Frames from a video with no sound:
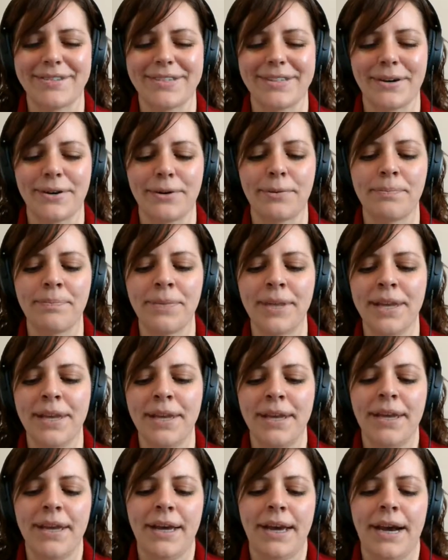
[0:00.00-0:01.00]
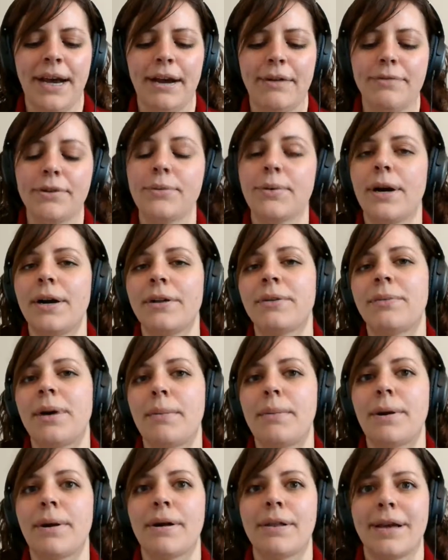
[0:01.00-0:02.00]
So if you were on the
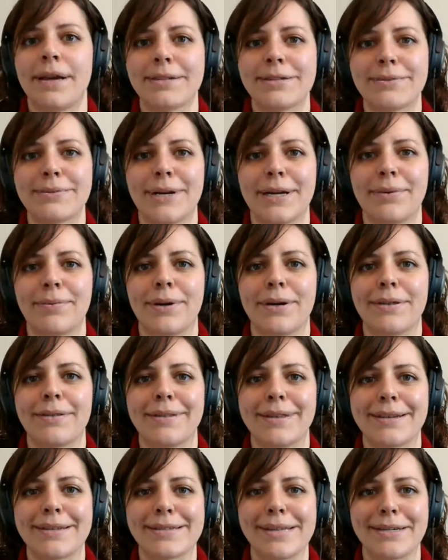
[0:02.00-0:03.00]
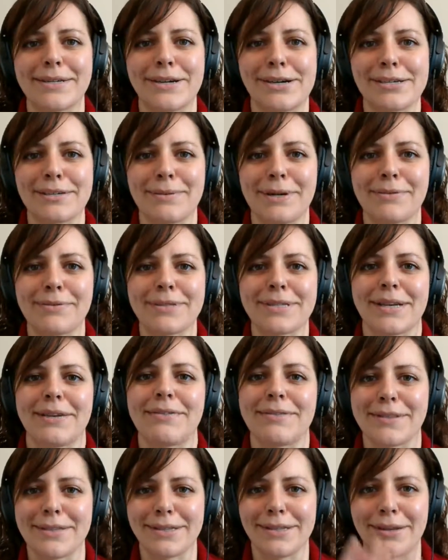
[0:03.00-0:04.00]
webinar last week, one of the things I talked about was
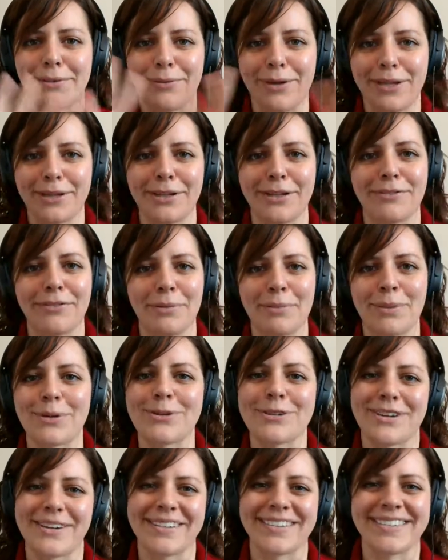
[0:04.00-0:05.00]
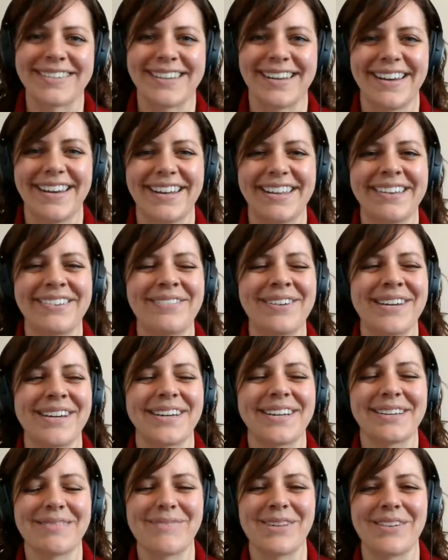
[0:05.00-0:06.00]
kind of the wheel of emotions that we
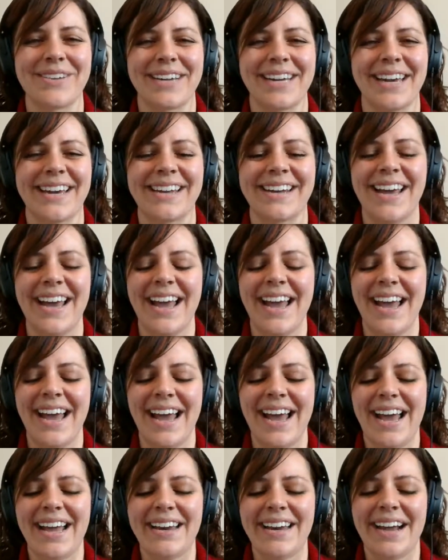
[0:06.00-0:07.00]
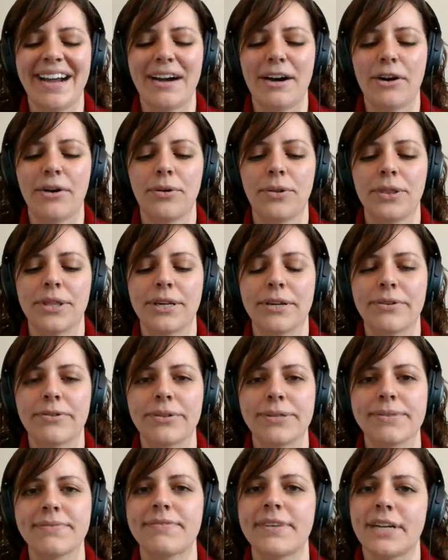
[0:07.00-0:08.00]
can communicate and how
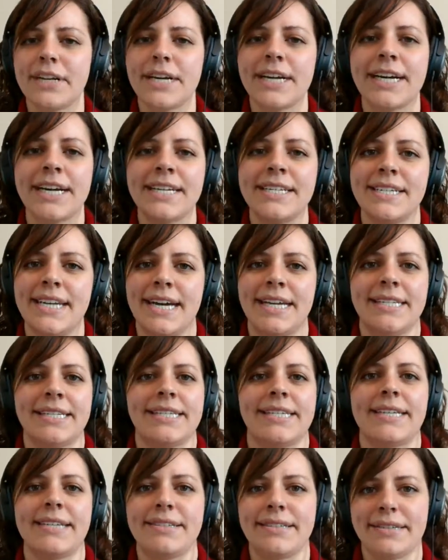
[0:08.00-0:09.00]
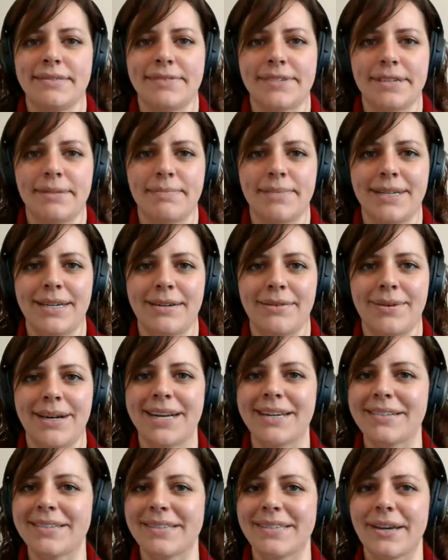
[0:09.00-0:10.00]
there's varying intensities of something, right?